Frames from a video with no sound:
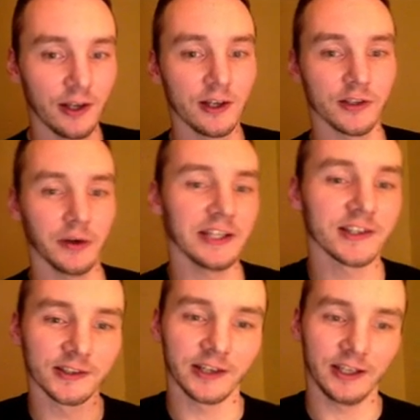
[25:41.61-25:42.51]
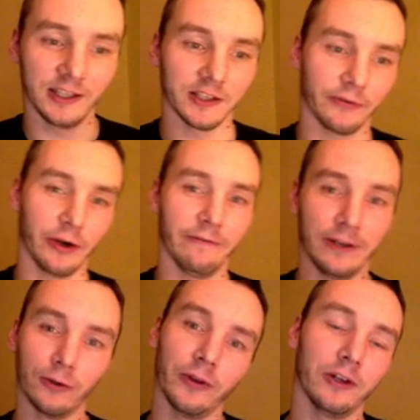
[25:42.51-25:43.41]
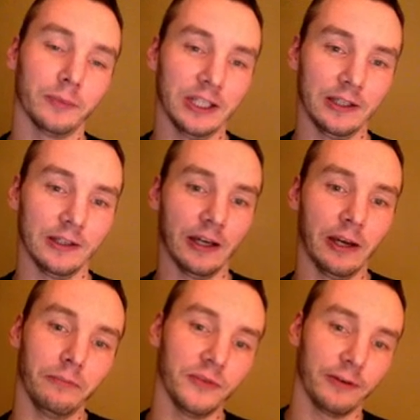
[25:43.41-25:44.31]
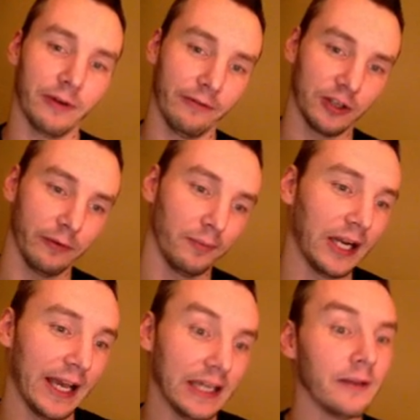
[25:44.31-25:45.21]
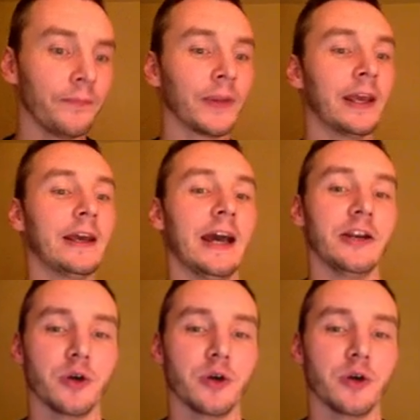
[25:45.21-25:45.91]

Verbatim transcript: So instance IDs are very fickle, they'll be um, different every time you play, and you